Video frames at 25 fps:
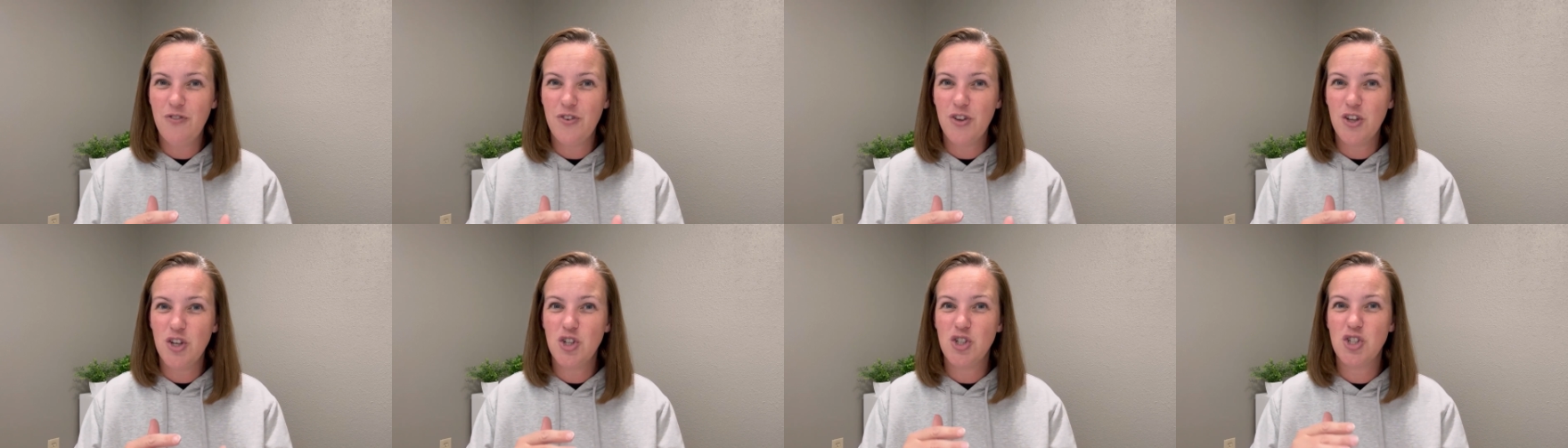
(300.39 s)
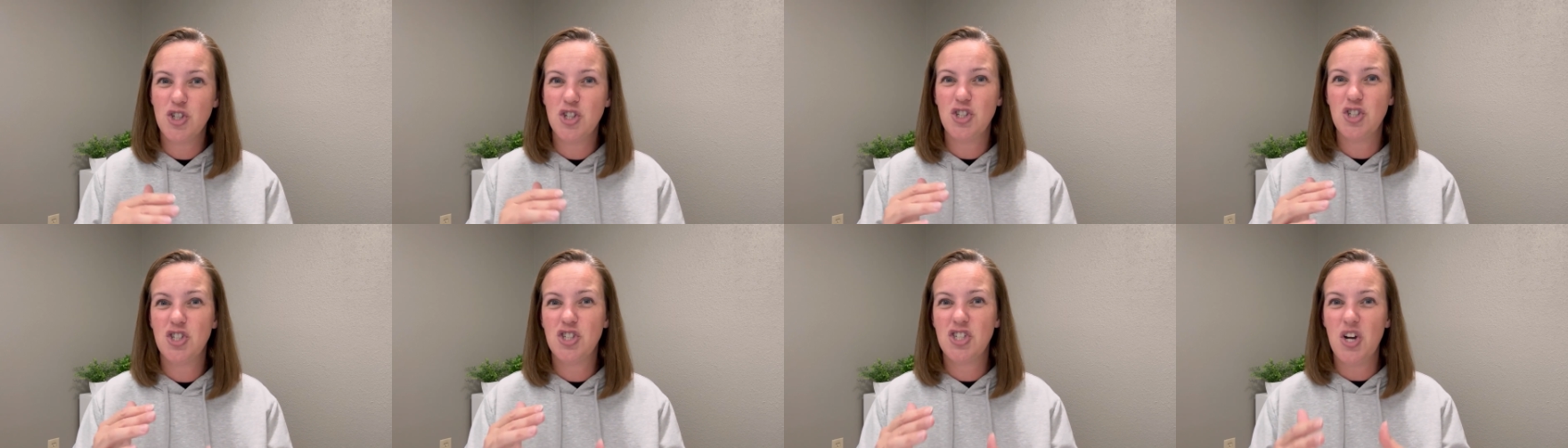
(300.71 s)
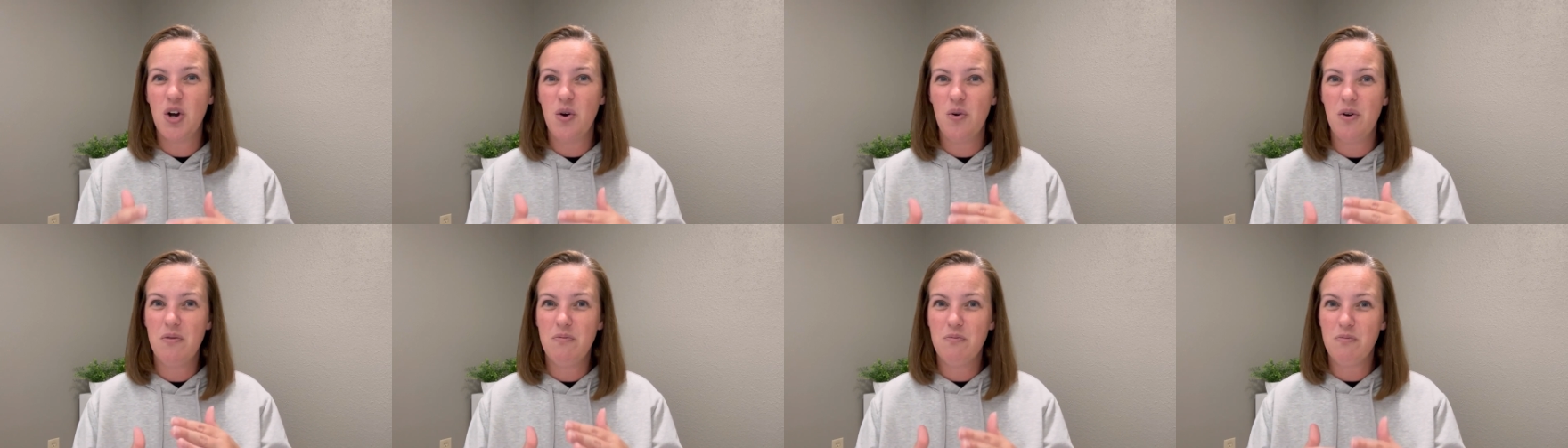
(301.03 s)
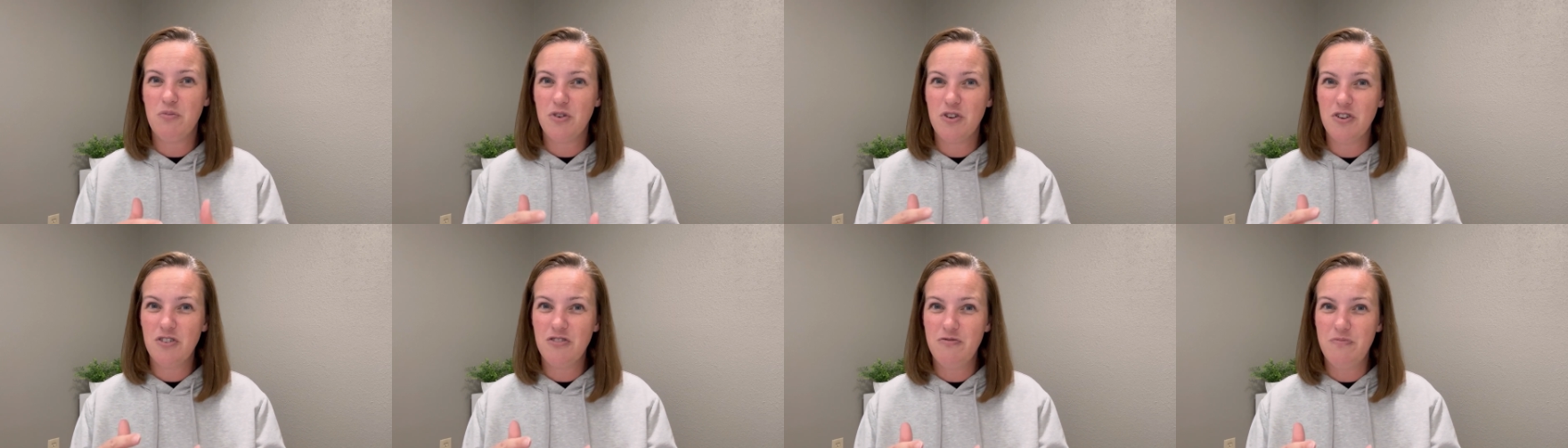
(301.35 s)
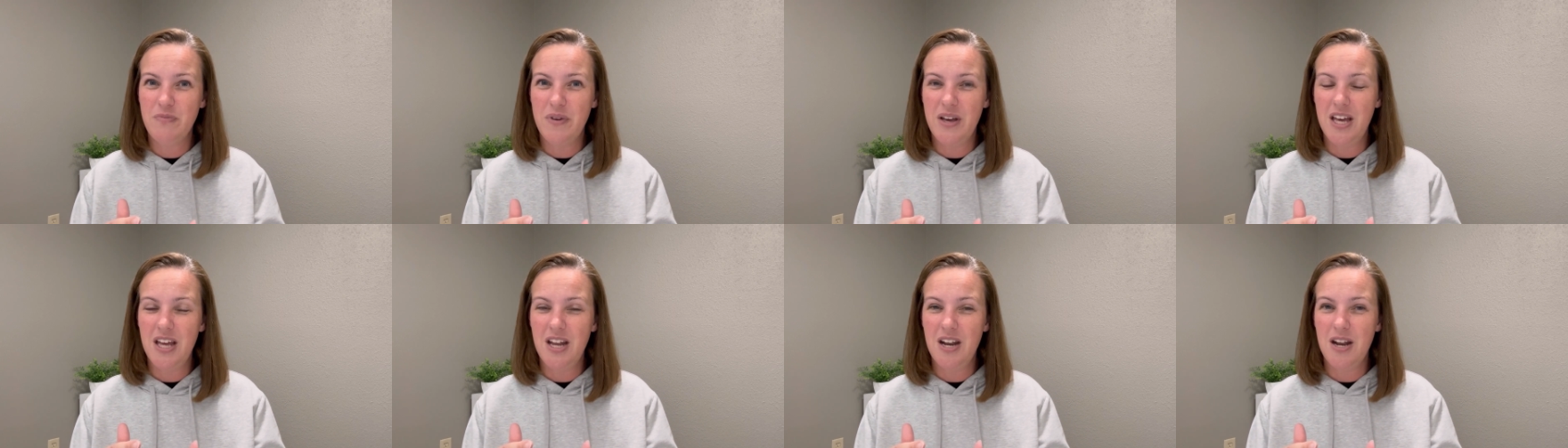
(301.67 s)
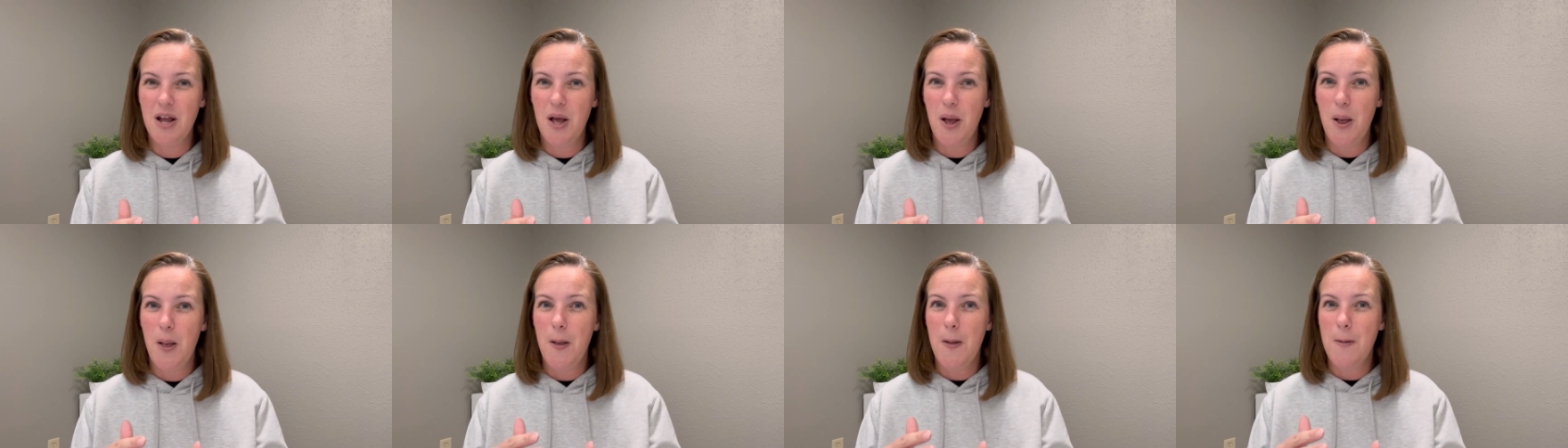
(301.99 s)
you should show improvement,
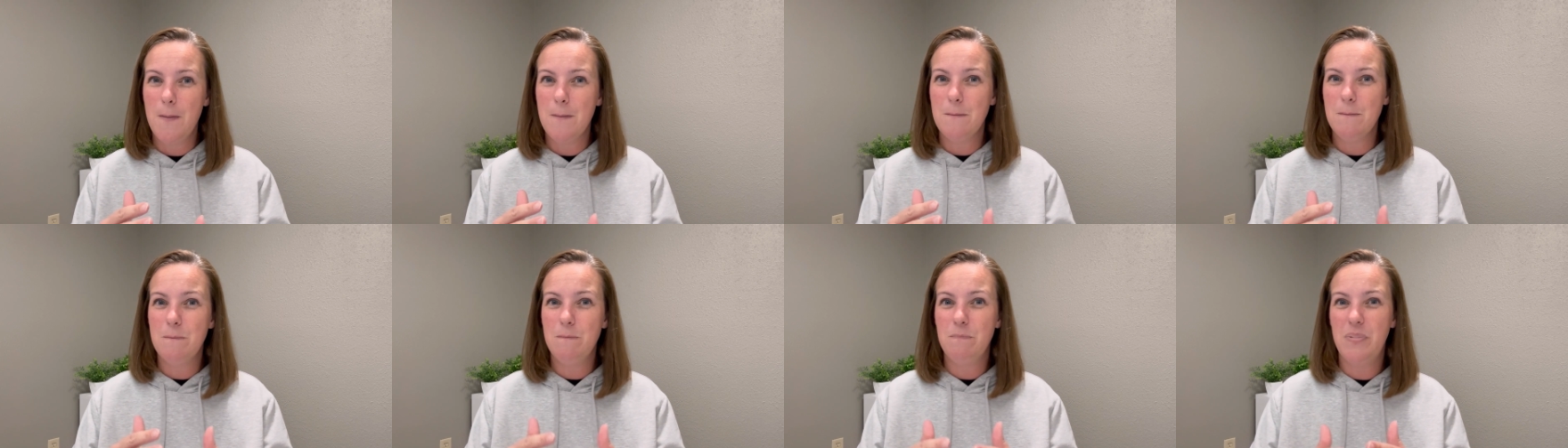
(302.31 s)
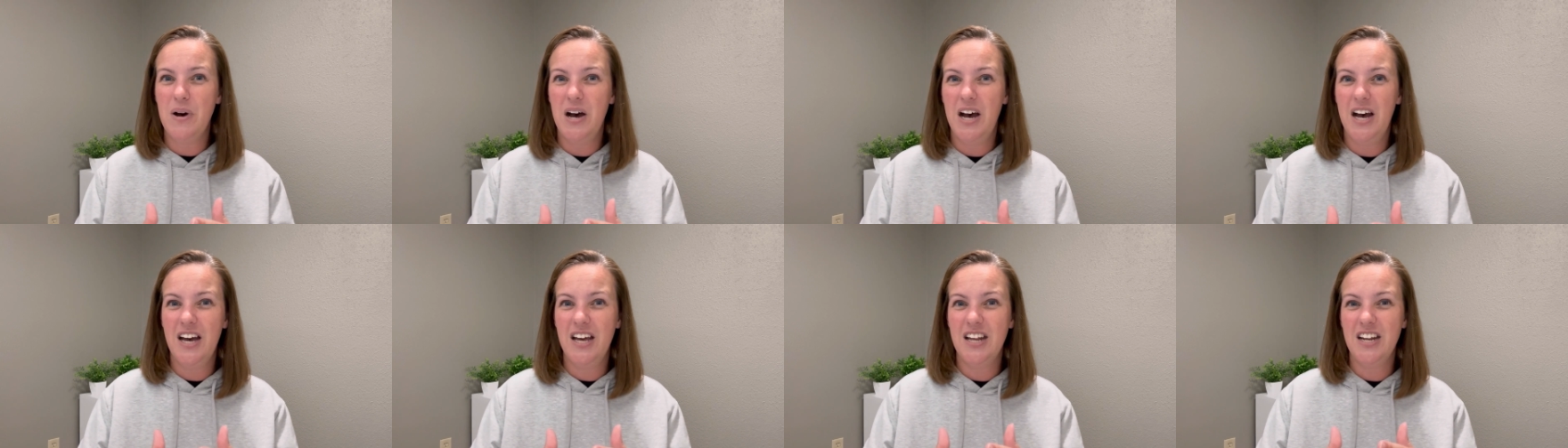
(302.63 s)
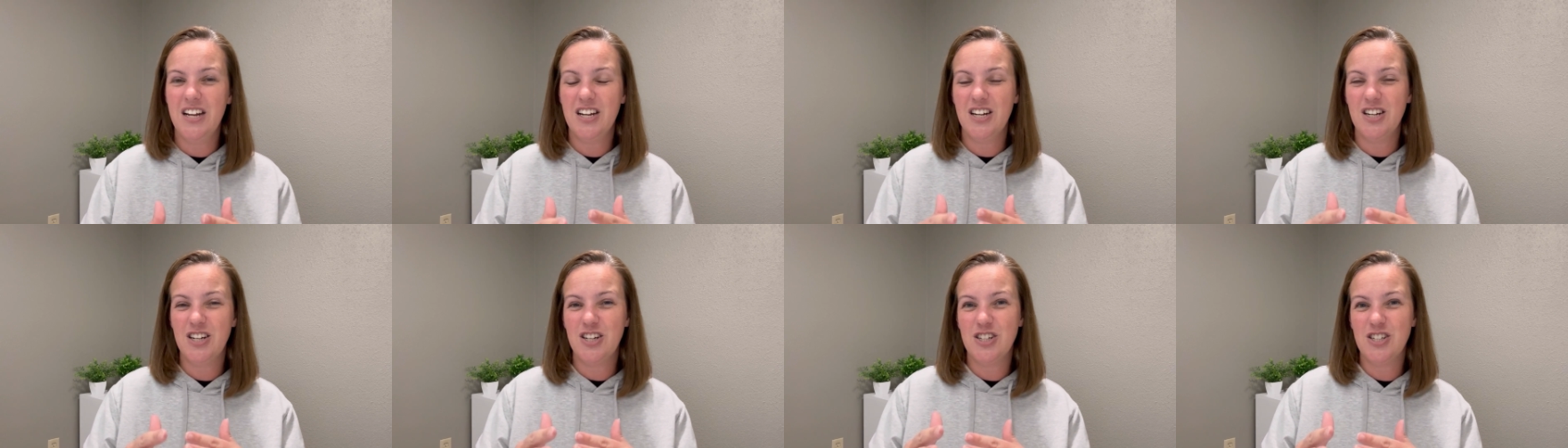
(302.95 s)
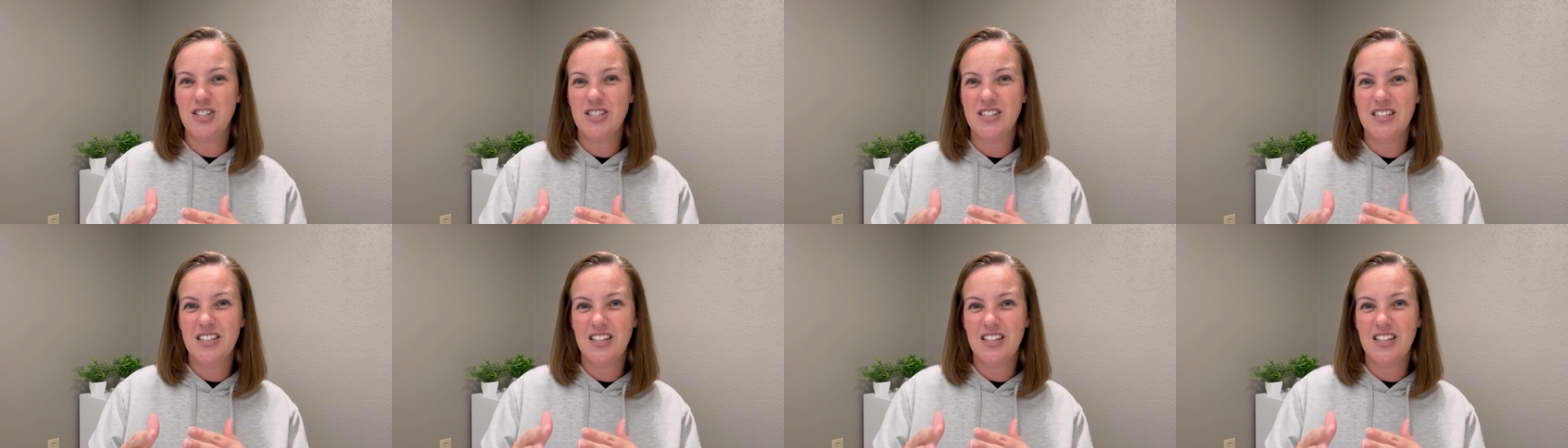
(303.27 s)
but or,